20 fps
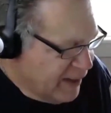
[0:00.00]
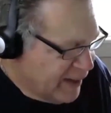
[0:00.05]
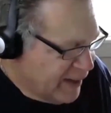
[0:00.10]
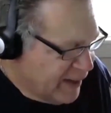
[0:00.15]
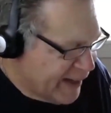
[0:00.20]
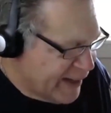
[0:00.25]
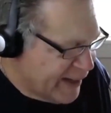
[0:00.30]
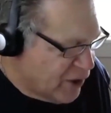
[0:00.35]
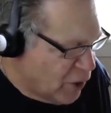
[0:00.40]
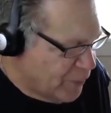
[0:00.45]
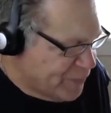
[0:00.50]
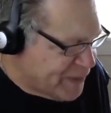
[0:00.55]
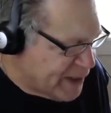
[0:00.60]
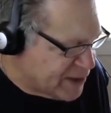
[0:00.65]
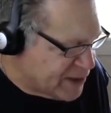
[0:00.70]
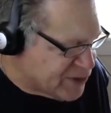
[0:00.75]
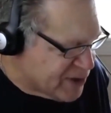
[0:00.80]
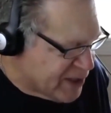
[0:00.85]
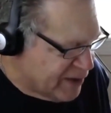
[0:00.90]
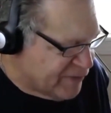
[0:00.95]
I hope
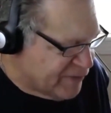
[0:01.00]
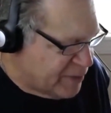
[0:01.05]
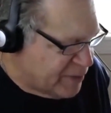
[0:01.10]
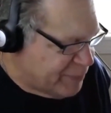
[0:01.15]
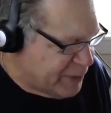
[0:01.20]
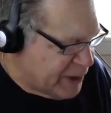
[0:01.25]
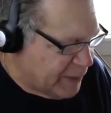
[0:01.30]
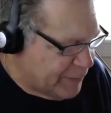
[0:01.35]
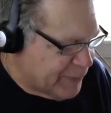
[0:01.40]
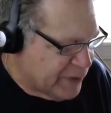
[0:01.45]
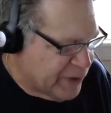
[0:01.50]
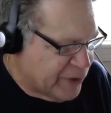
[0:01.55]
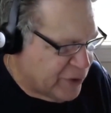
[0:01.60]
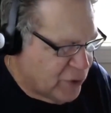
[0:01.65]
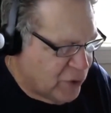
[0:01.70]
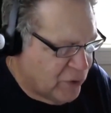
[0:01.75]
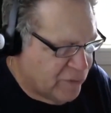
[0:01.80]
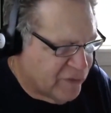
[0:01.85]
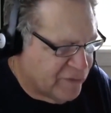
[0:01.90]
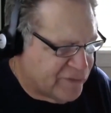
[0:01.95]
that's given people an
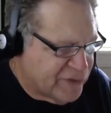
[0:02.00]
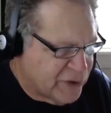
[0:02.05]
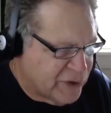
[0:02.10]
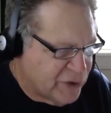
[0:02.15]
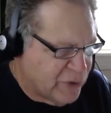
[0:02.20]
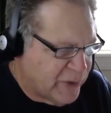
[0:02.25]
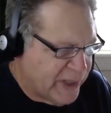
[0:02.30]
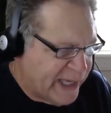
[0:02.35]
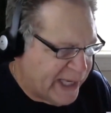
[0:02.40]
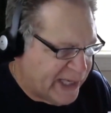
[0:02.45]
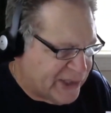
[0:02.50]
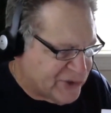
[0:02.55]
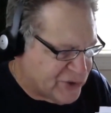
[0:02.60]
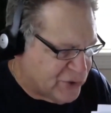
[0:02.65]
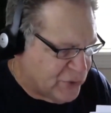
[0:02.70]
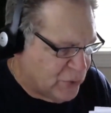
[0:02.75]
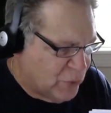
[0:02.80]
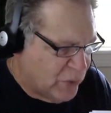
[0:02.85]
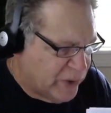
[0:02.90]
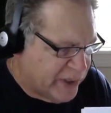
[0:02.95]
overview as
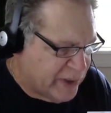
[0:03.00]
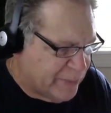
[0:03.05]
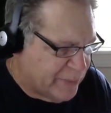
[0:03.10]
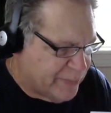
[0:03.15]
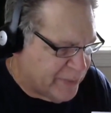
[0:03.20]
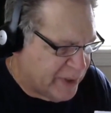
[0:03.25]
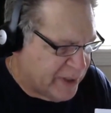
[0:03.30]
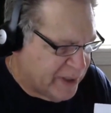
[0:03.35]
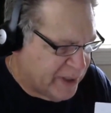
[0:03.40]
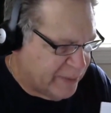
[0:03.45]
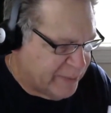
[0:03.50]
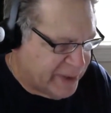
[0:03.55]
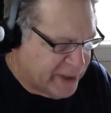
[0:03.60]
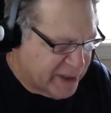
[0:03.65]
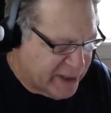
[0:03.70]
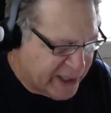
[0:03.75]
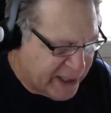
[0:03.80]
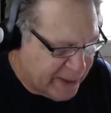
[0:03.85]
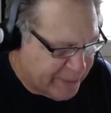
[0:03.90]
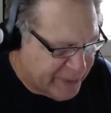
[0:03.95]
to what a
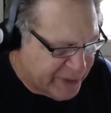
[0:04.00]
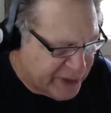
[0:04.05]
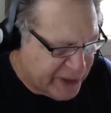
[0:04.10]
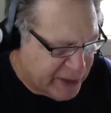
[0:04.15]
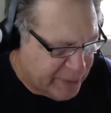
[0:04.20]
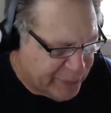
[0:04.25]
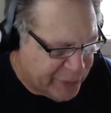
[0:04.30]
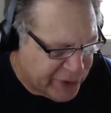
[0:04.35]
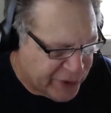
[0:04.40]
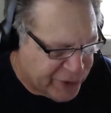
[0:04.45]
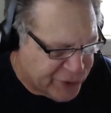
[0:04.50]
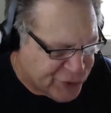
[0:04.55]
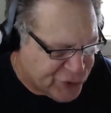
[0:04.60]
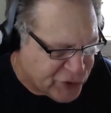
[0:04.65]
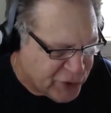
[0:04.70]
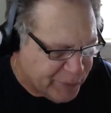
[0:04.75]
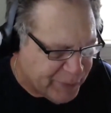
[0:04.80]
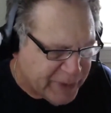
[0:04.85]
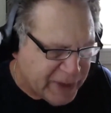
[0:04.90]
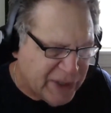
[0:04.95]
limited liability
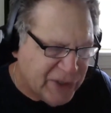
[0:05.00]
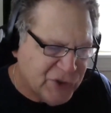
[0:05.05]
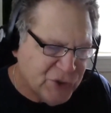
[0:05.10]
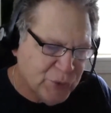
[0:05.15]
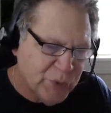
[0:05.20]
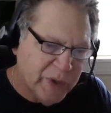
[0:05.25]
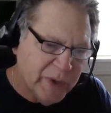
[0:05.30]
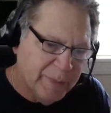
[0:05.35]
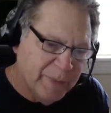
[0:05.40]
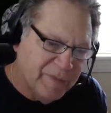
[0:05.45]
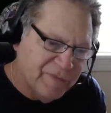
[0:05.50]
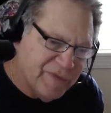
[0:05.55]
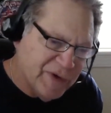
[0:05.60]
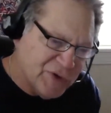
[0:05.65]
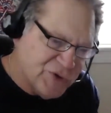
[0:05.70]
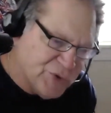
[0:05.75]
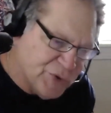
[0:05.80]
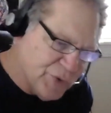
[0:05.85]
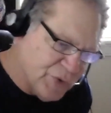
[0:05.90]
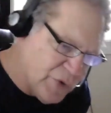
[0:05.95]
partnership is, what a
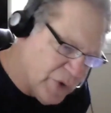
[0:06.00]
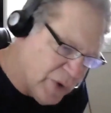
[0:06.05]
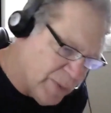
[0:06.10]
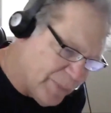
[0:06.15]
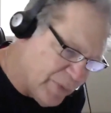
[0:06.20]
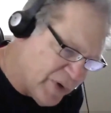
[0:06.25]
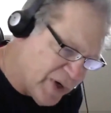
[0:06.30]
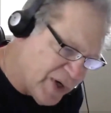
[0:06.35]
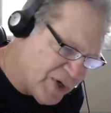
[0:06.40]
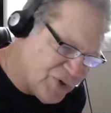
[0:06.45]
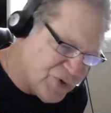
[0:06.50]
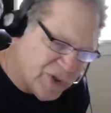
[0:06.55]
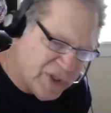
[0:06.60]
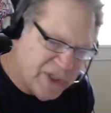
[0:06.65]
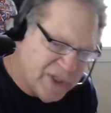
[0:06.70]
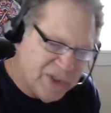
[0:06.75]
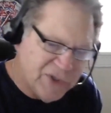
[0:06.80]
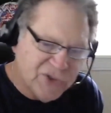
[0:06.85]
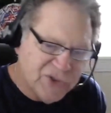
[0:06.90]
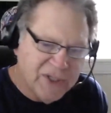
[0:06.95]
professional corporation
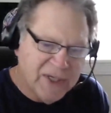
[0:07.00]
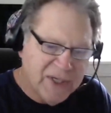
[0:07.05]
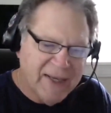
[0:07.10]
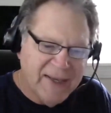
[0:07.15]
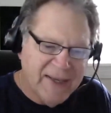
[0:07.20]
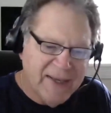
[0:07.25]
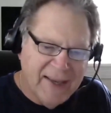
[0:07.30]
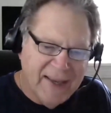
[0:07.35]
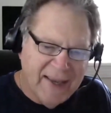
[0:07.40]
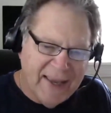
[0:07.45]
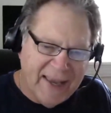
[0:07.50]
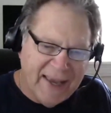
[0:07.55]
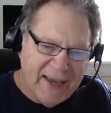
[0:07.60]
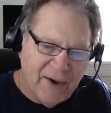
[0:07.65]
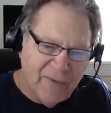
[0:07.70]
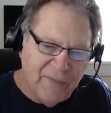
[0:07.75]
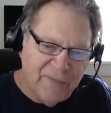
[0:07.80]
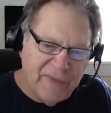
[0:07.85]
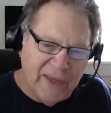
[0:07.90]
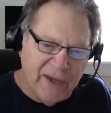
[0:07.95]
is,
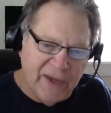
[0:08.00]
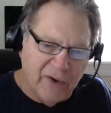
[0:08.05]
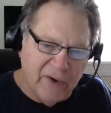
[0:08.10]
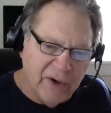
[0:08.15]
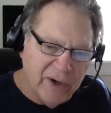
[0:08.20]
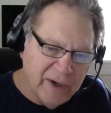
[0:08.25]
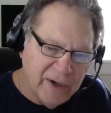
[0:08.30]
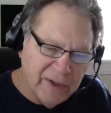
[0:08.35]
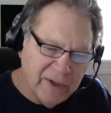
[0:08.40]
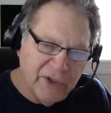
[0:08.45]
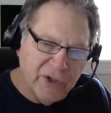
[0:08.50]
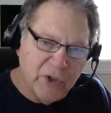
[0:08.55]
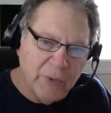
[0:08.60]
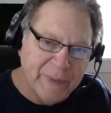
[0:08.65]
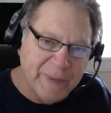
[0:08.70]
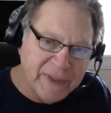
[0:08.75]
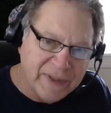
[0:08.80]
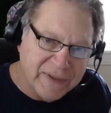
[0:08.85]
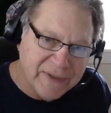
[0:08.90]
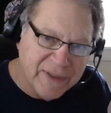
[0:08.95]
how they are a
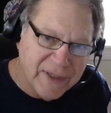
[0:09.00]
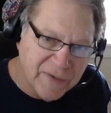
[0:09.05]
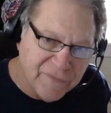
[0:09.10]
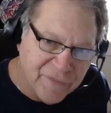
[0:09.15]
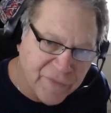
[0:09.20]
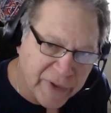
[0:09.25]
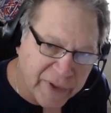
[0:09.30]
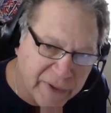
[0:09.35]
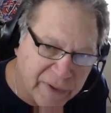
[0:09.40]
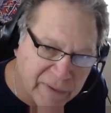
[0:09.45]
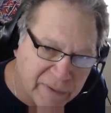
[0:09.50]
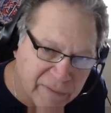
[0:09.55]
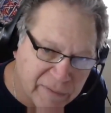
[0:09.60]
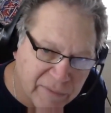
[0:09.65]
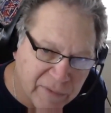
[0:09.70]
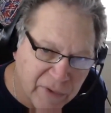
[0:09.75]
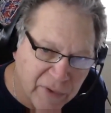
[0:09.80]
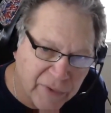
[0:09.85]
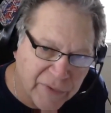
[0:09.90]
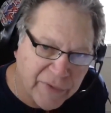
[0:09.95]
little bit different,
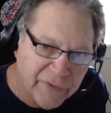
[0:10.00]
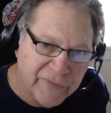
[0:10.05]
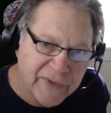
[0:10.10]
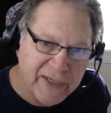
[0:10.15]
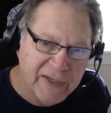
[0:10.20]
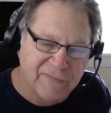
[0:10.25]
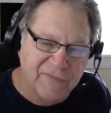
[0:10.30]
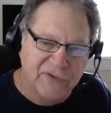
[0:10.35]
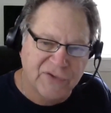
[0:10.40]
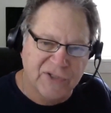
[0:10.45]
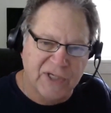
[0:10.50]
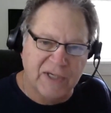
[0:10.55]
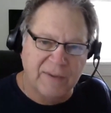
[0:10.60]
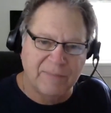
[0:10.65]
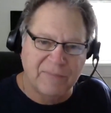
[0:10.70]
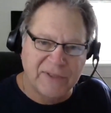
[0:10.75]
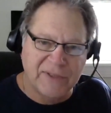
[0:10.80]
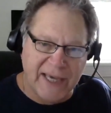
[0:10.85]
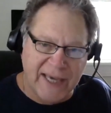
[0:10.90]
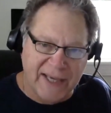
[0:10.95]
although they have the
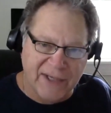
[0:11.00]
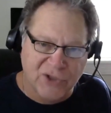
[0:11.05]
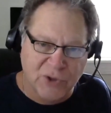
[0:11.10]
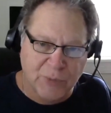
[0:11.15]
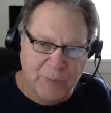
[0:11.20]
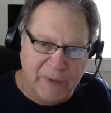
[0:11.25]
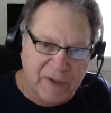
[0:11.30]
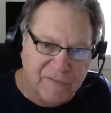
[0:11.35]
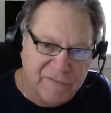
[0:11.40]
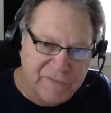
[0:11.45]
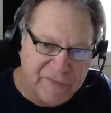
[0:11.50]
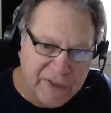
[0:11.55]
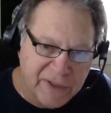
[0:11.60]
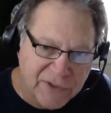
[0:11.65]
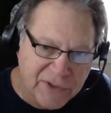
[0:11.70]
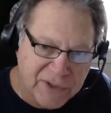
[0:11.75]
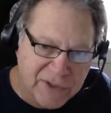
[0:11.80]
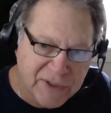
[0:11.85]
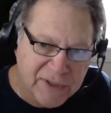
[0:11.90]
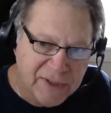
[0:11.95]
same tax
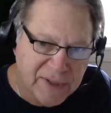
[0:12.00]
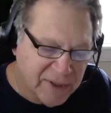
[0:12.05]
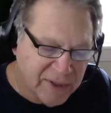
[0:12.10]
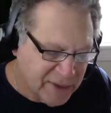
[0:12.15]
benefits.